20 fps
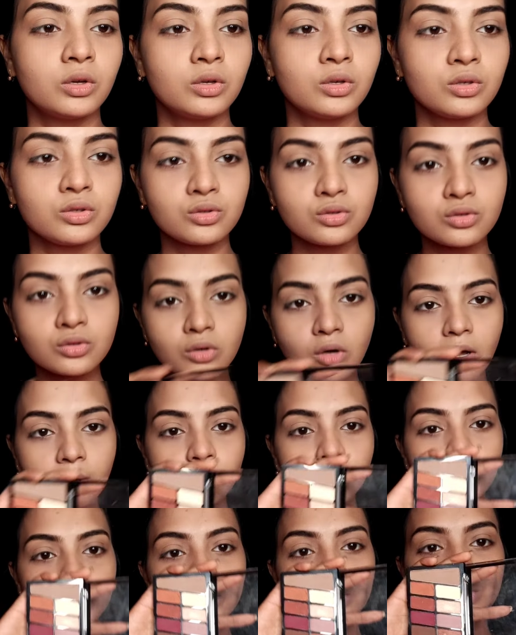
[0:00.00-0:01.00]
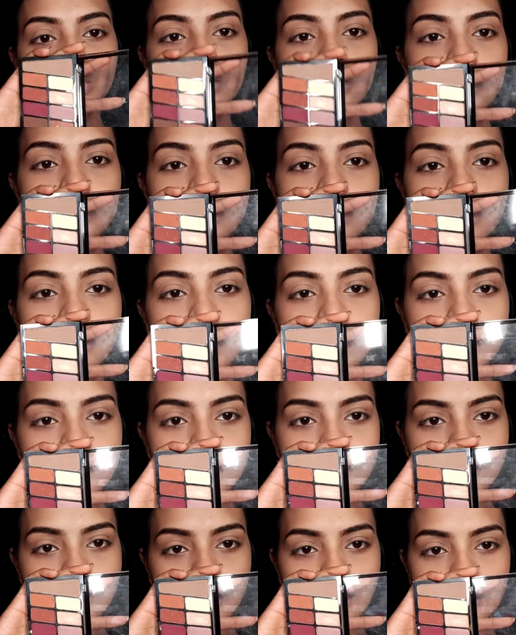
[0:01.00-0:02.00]
So I'm going to use this
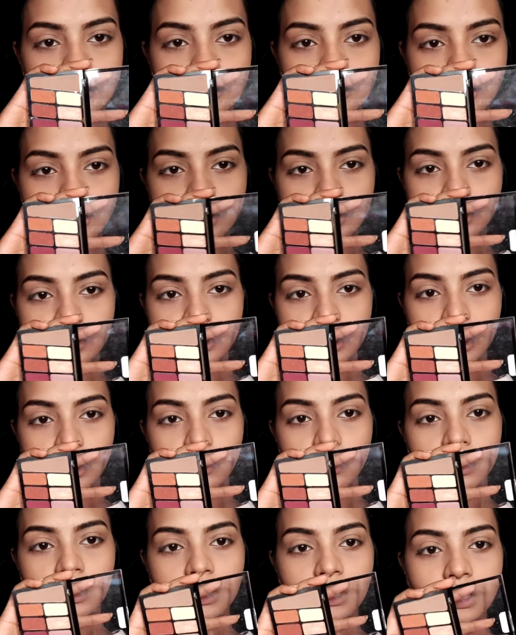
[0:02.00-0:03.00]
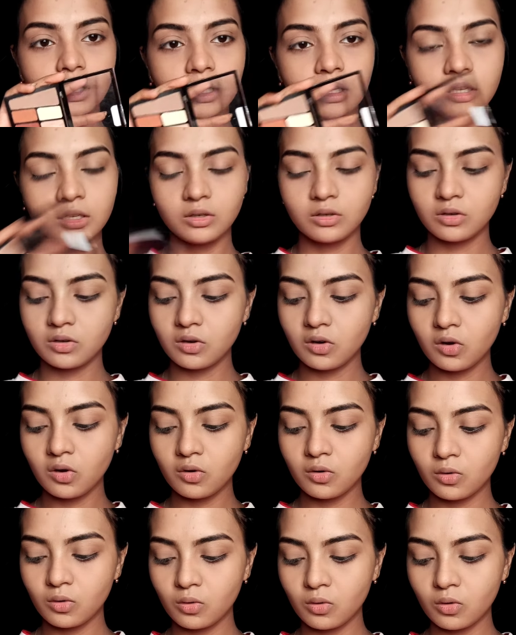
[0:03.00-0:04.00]
transition shade only
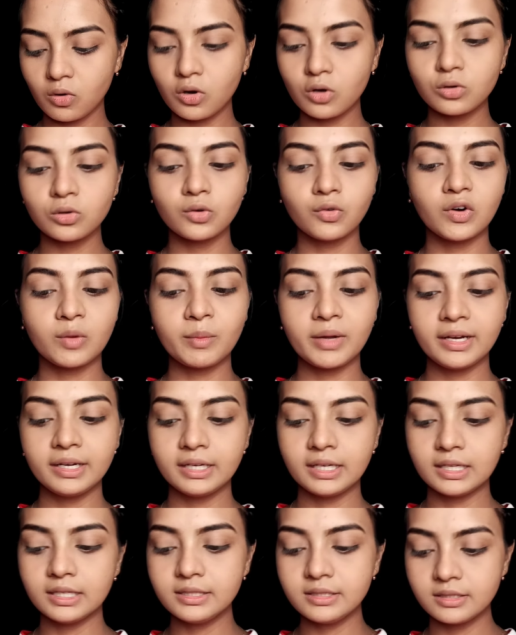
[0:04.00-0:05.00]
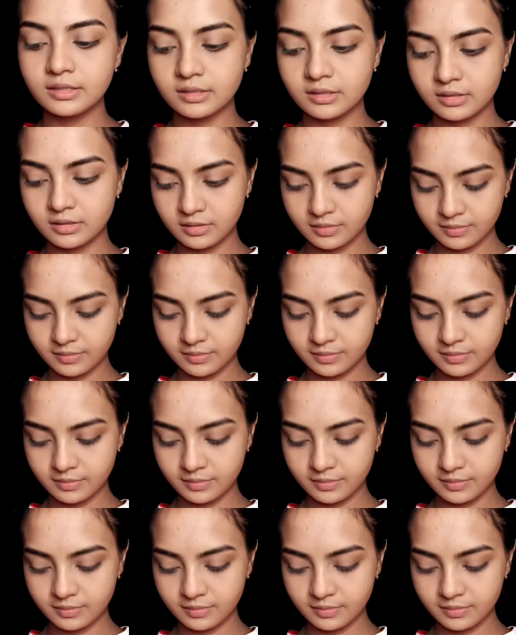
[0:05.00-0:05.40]
all over my lids,